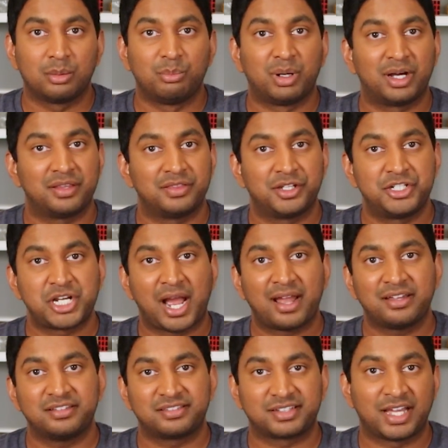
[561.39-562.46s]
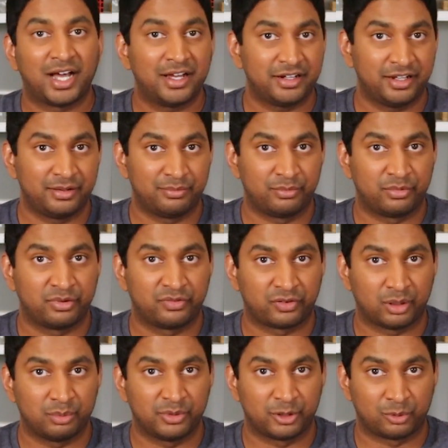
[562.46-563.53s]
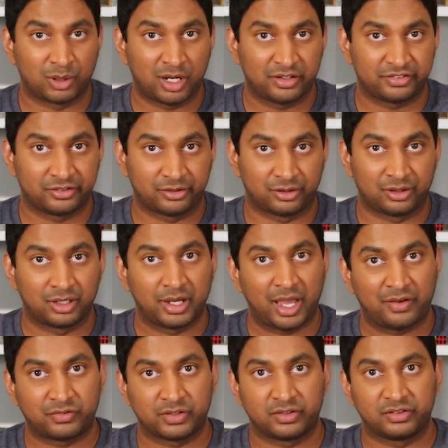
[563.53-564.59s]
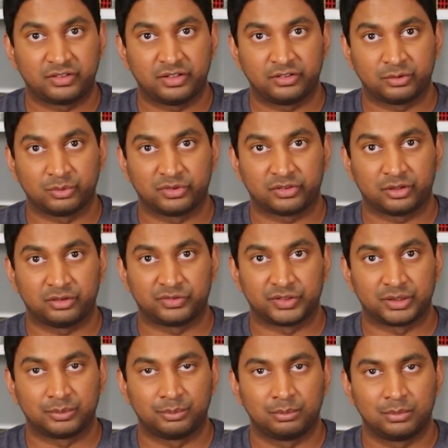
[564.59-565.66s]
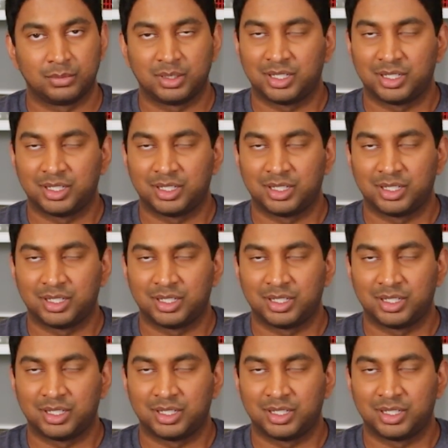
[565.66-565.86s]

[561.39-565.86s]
but the Giants cut him from their roster after the season was over.